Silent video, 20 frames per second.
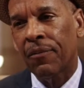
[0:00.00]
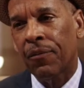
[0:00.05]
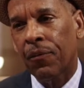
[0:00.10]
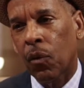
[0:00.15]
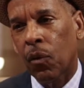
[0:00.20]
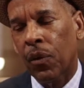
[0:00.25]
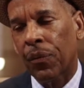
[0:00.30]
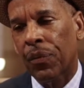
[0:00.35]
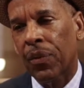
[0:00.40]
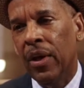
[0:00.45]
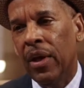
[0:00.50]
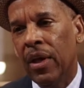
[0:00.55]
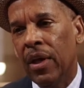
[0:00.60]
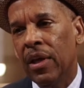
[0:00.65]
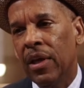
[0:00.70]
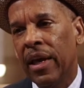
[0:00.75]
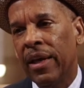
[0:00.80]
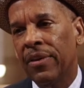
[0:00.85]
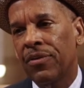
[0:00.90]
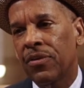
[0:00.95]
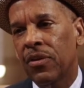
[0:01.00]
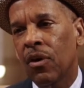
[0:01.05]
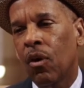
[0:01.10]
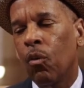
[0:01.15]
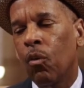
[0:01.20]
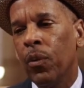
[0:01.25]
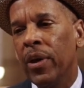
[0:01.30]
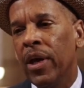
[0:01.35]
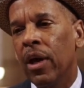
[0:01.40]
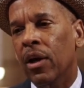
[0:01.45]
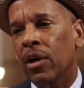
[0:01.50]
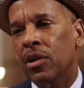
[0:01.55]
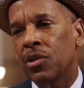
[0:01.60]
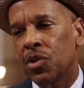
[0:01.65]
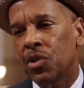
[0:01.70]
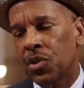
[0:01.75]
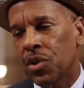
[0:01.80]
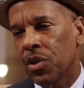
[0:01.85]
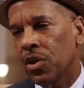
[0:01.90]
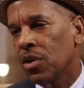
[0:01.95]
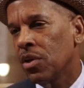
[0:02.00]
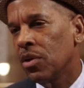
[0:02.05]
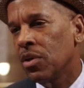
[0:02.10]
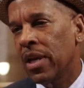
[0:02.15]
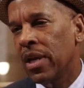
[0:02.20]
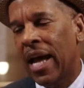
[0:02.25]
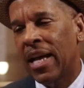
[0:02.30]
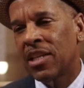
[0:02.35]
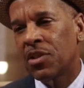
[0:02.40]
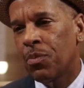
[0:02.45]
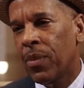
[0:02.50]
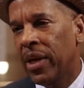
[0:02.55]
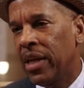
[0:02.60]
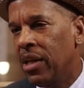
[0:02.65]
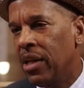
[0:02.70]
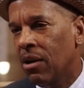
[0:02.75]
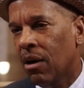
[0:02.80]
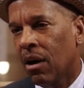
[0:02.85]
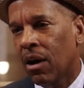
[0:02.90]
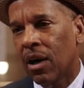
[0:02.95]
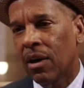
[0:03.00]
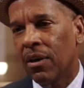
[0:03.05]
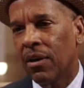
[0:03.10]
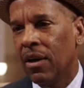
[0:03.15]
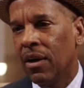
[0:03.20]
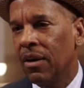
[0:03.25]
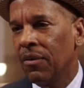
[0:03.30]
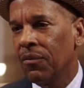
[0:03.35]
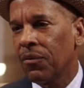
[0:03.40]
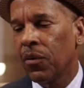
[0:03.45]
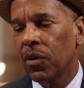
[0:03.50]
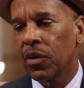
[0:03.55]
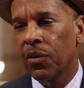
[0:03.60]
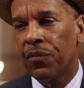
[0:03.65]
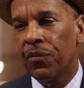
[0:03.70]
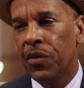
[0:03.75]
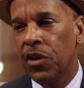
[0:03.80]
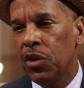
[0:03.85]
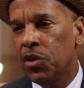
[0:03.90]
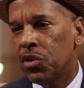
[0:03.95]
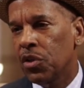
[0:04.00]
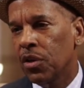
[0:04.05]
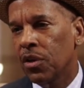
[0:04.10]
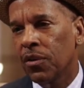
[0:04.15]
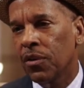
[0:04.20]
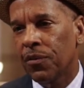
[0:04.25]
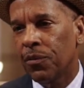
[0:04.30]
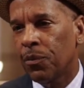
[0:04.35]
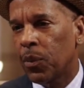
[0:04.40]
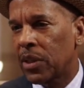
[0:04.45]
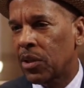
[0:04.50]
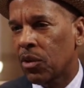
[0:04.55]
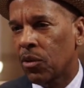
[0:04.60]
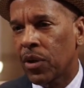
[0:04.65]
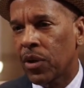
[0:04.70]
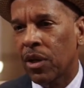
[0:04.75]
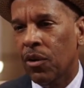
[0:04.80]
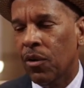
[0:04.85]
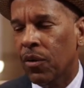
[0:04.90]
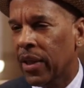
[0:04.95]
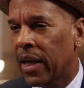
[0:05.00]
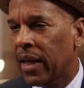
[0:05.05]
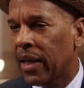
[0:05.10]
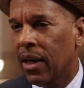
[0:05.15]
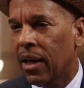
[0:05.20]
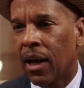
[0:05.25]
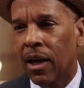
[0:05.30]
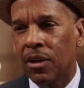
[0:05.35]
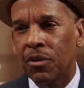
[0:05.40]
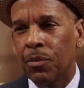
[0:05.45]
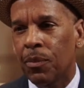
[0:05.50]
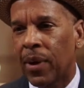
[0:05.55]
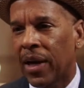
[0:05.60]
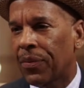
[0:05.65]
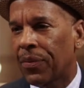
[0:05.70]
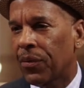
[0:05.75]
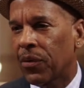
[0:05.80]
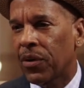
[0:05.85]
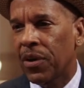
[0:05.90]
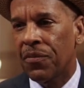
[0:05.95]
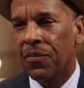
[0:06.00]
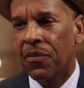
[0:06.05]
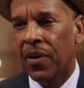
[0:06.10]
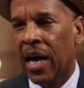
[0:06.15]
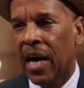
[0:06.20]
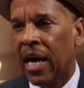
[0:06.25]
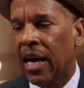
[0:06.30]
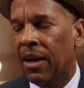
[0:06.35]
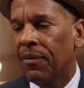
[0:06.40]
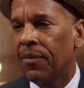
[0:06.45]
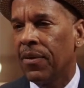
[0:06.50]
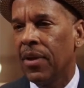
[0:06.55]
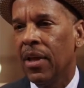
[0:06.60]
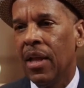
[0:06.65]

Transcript: forth. And so we are concerned, as many are, for the future of Puerto Rico, that 100 by 35.